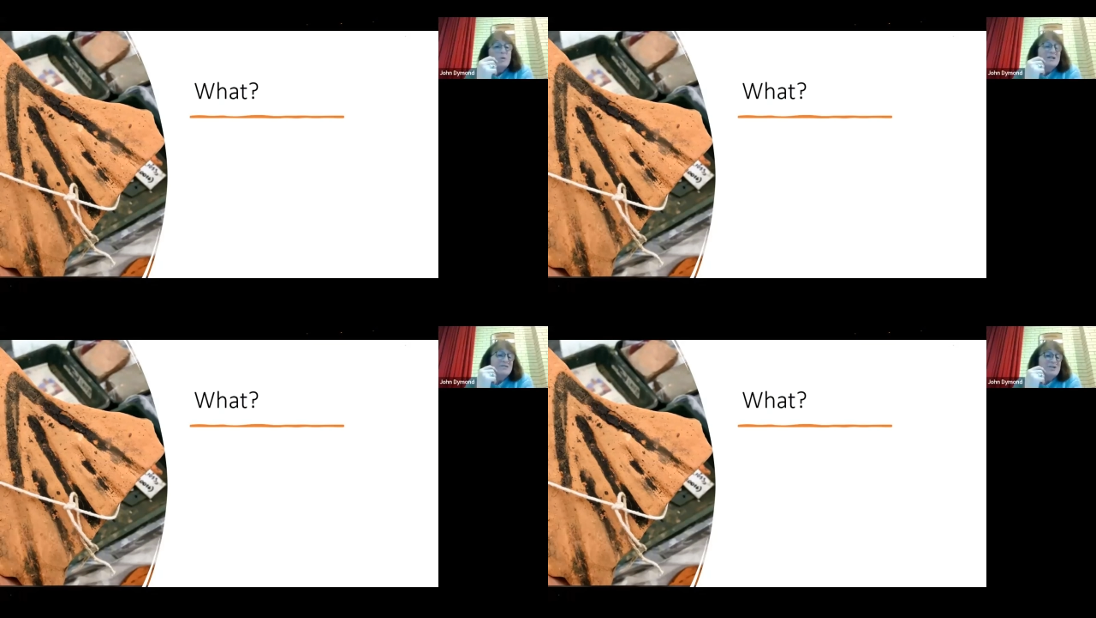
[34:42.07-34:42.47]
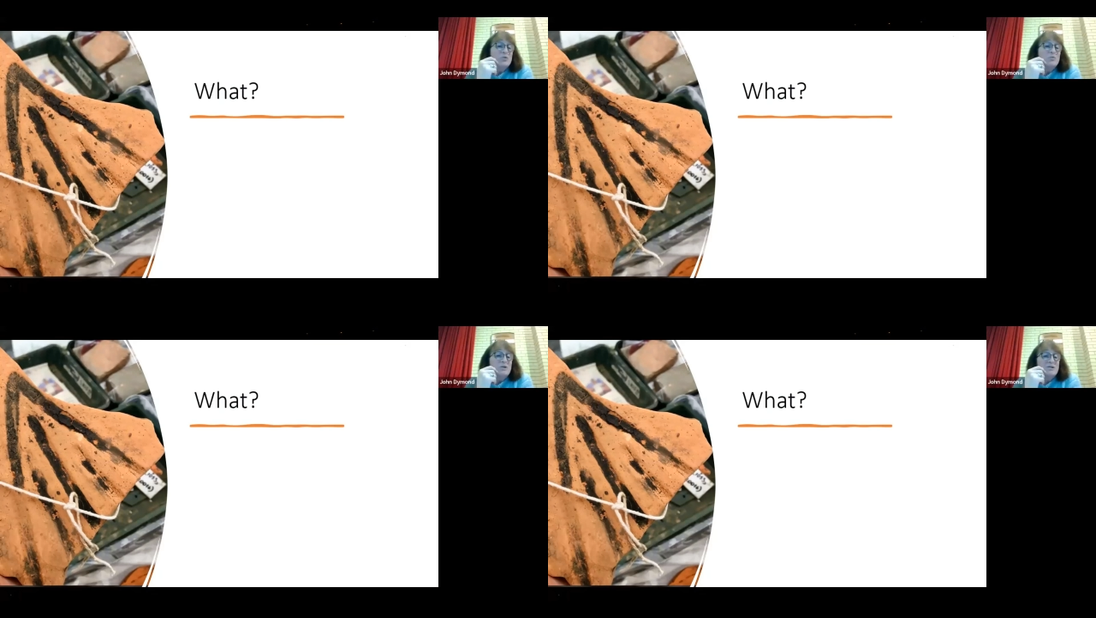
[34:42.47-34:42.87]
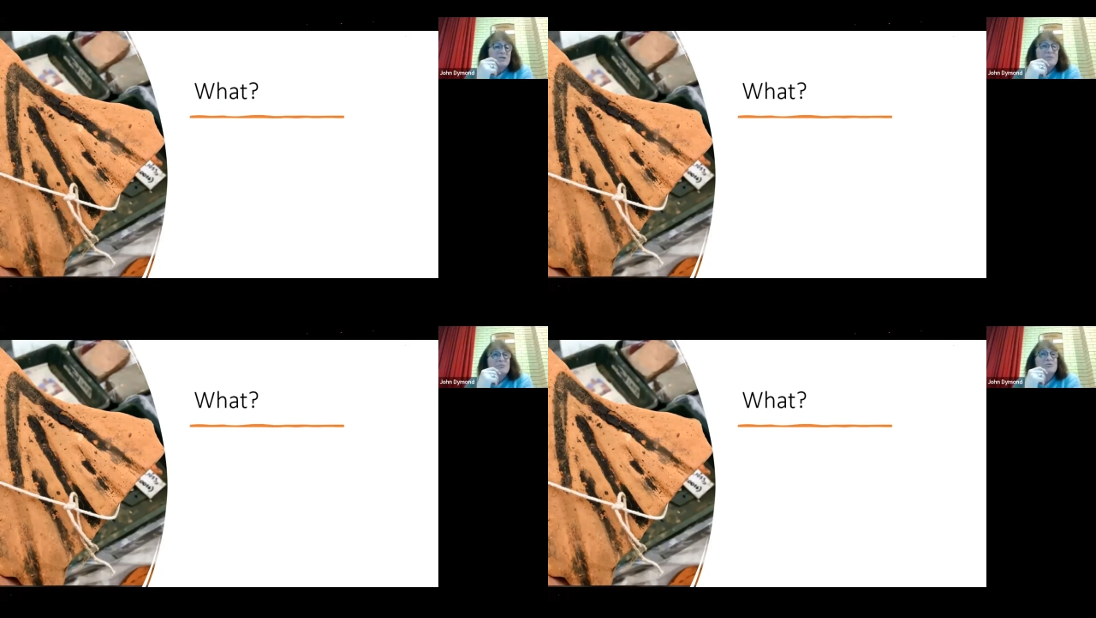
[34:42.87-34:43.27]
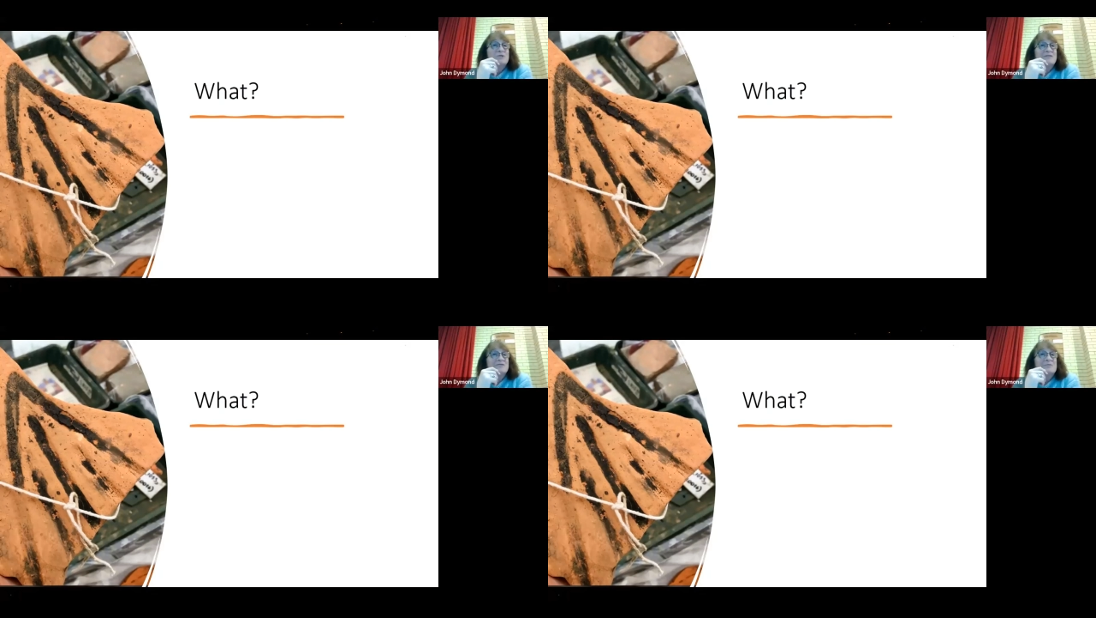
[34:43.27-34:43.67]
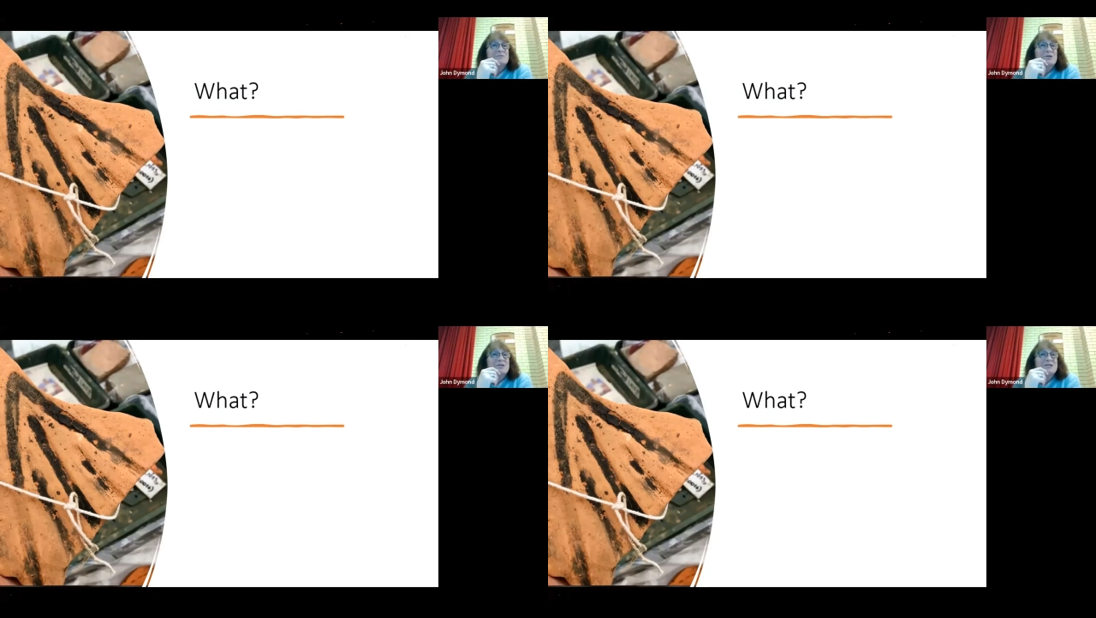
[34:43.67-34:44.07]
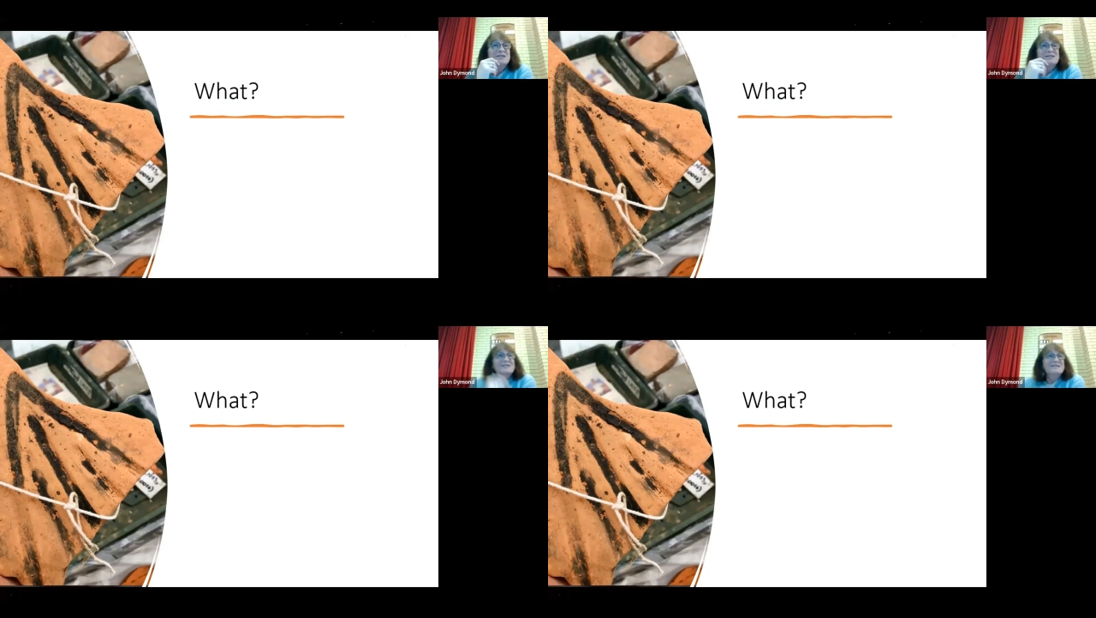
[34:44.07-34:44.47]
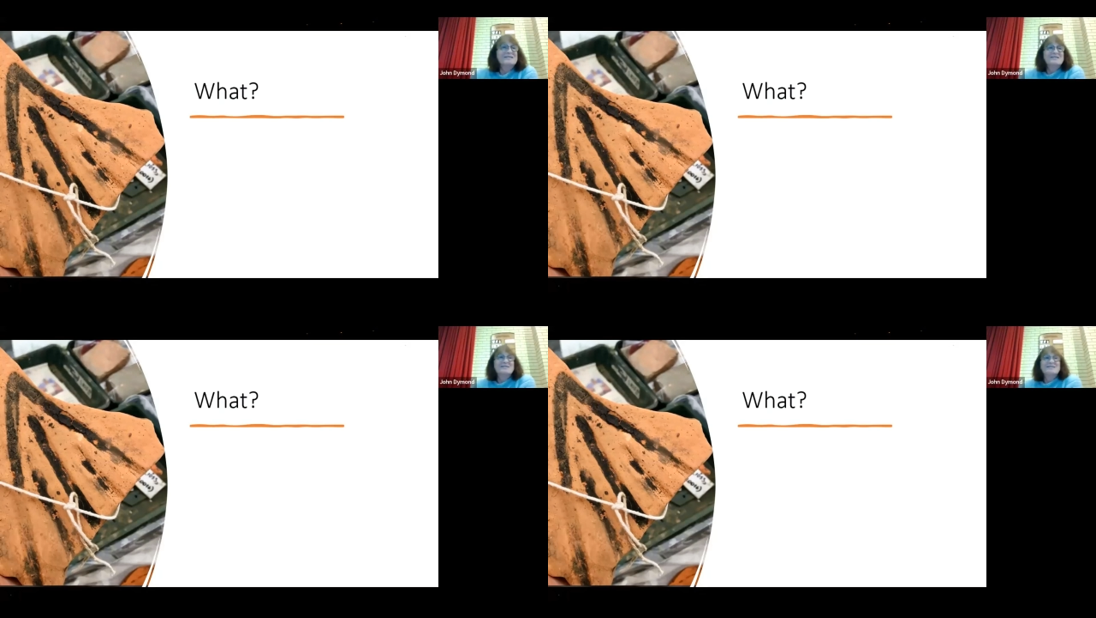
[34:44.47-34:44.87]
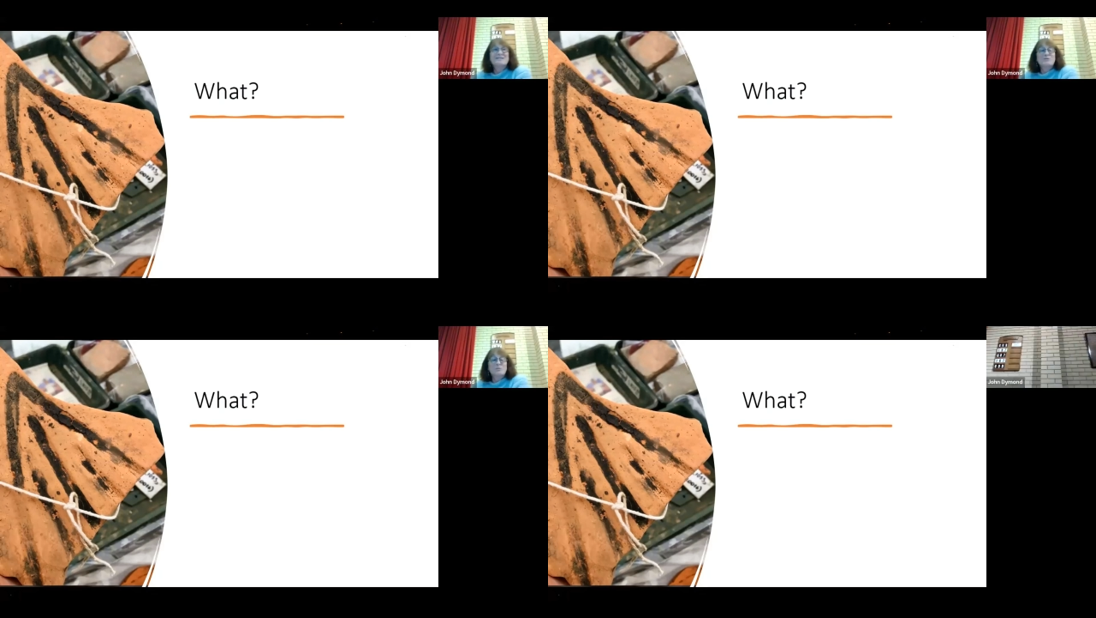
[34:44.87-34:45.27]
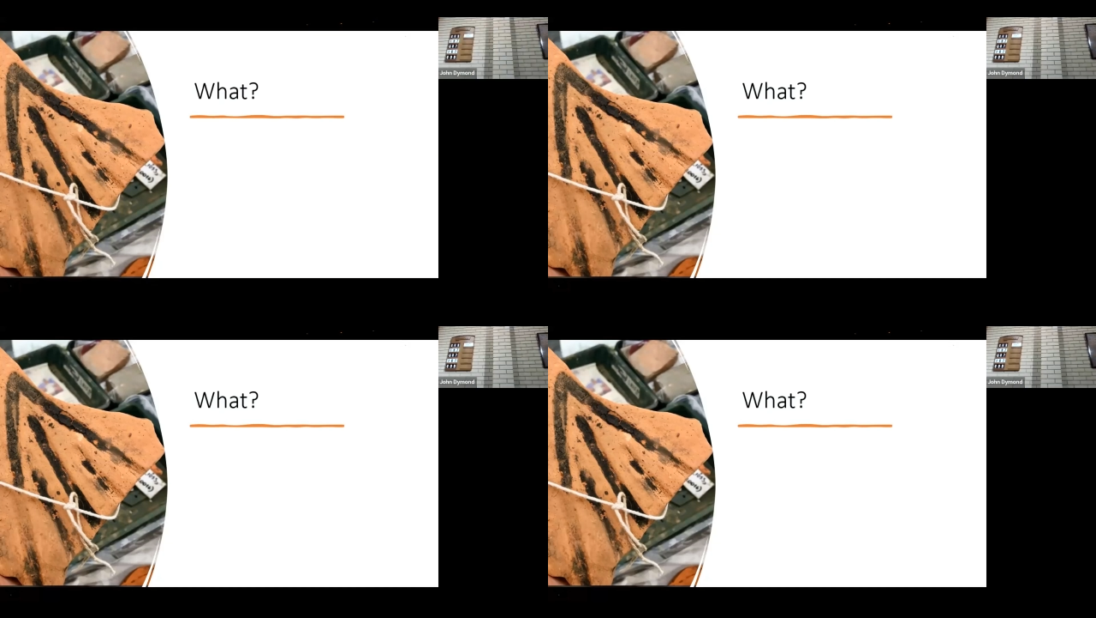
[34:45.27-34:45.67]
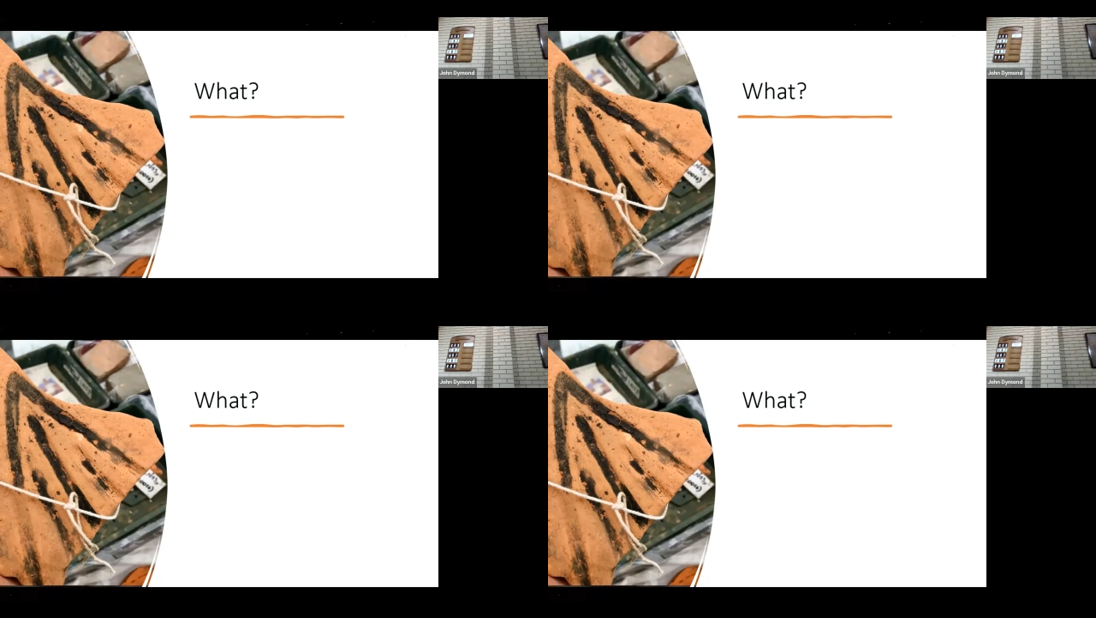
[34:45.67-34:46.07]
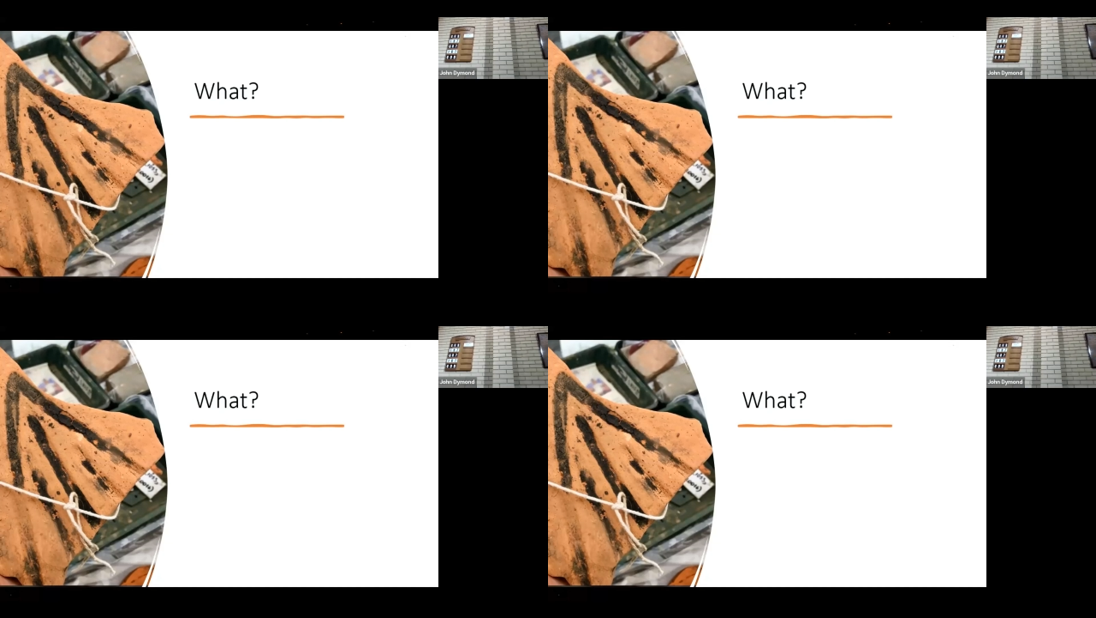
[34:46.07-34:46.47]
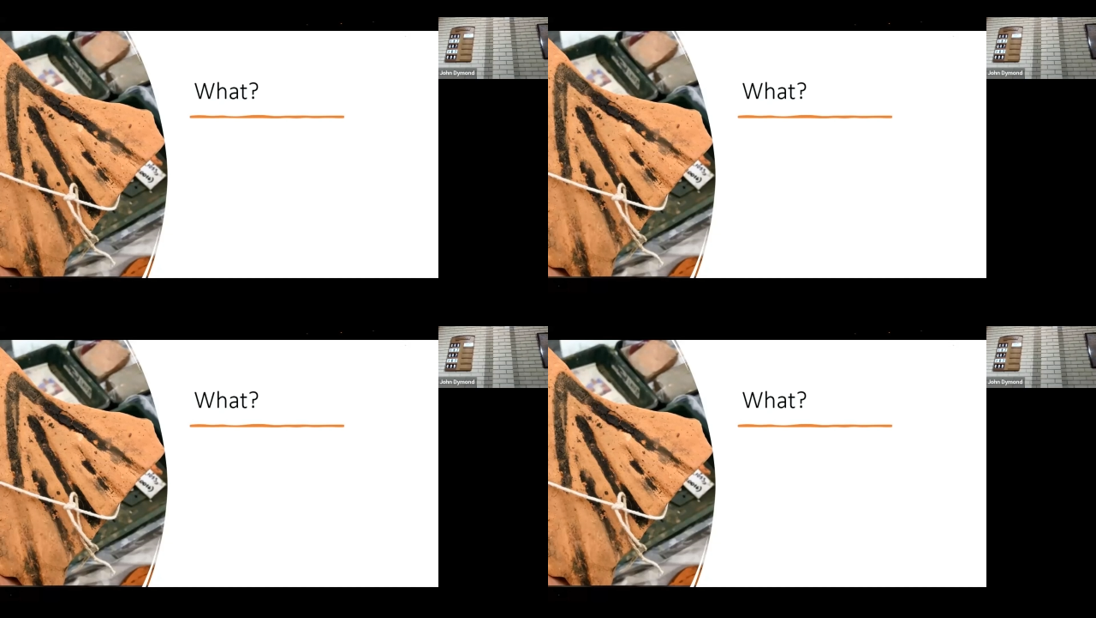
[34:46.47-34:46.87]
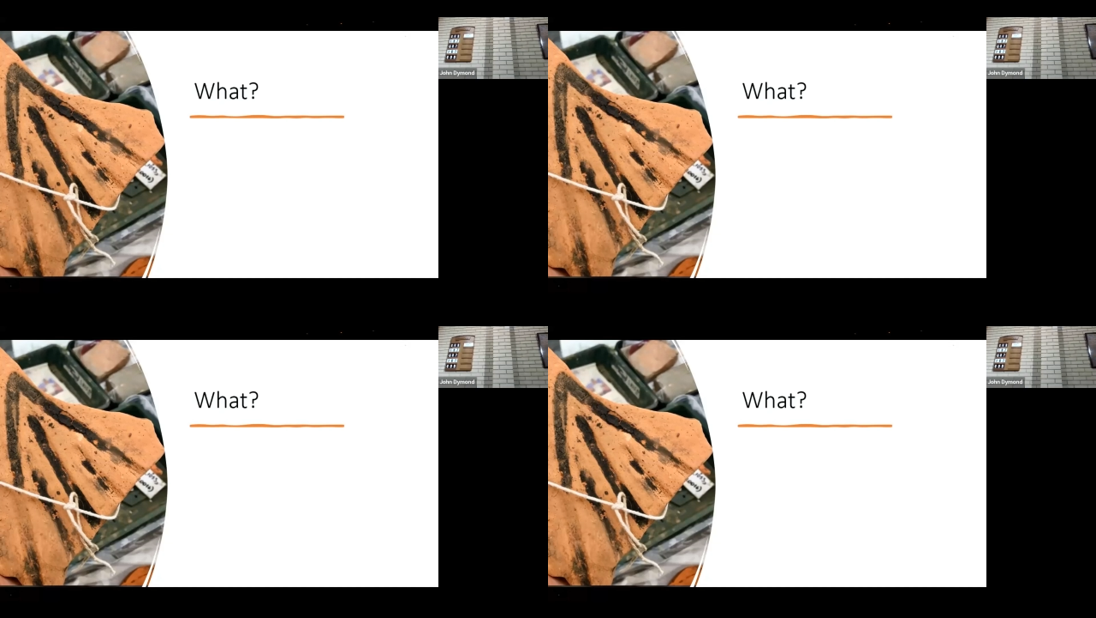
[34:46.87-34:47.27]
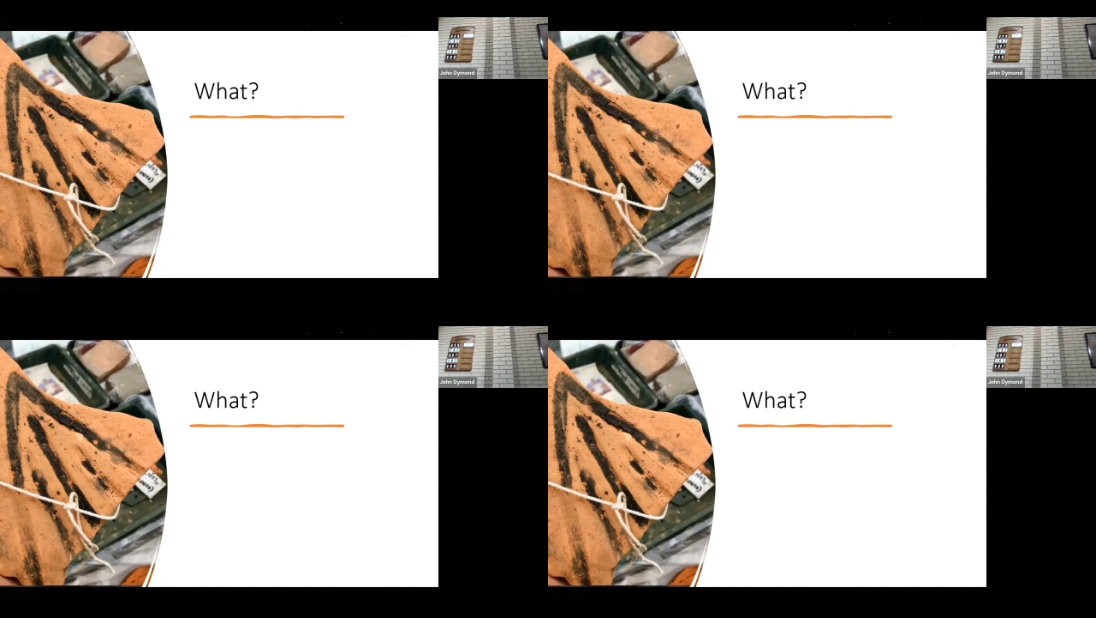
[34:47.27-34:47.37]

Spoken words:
(no speaker visible)